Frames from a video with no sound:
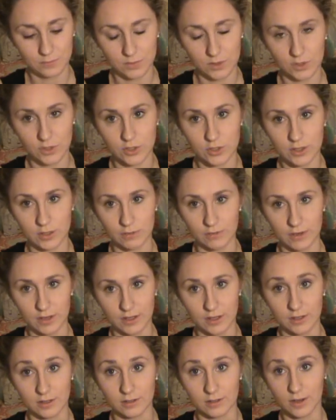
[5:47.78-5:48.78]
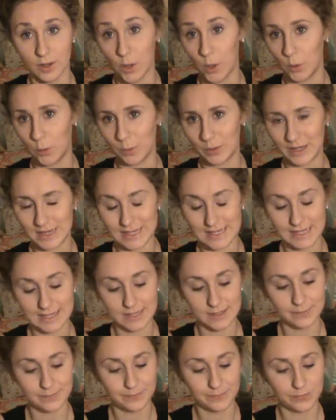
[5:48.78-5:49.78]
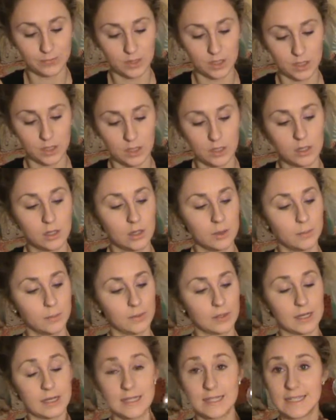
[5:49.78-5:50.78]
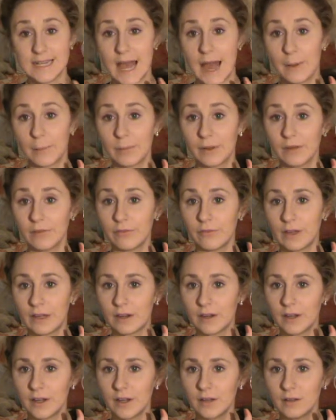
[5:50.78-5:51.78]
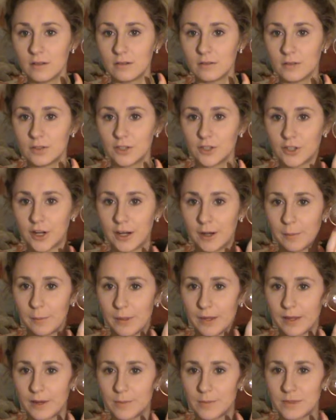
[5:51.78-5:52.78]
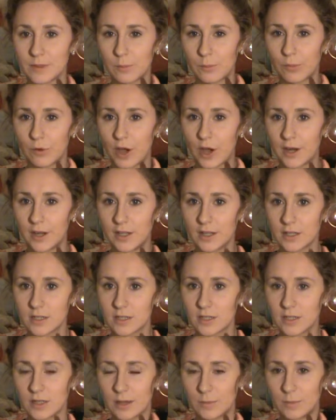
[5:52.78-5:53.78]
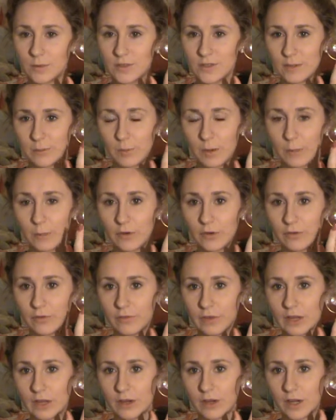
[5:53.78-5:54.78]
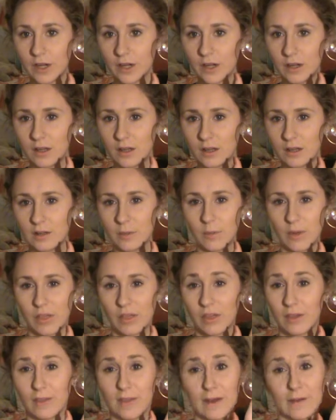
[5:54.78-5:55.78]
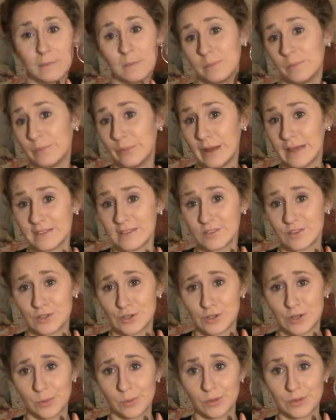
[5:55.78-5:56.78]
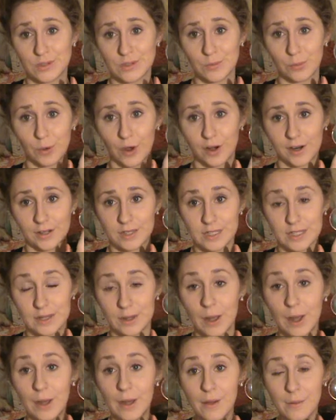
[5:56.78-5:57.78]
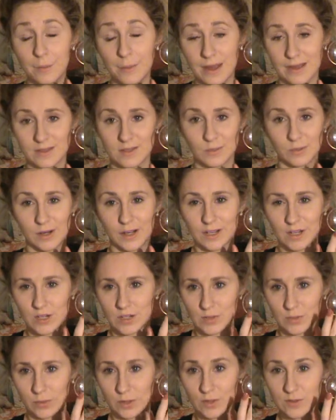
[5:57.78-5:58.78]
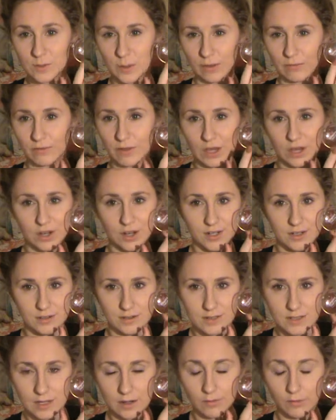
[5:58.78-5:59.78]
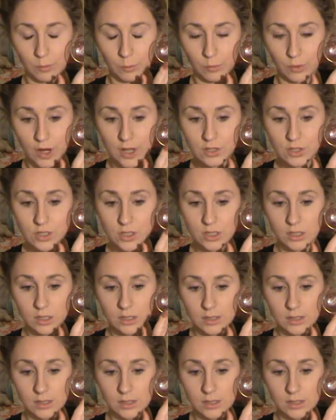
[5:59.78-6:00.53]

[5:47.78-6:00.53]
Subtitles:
Just see if I can open it. I'm going to dab my finger to try to pick up some product. I'm using my middle finger. I think that best distributes the product best when I just want to use my fingers instead of a brush.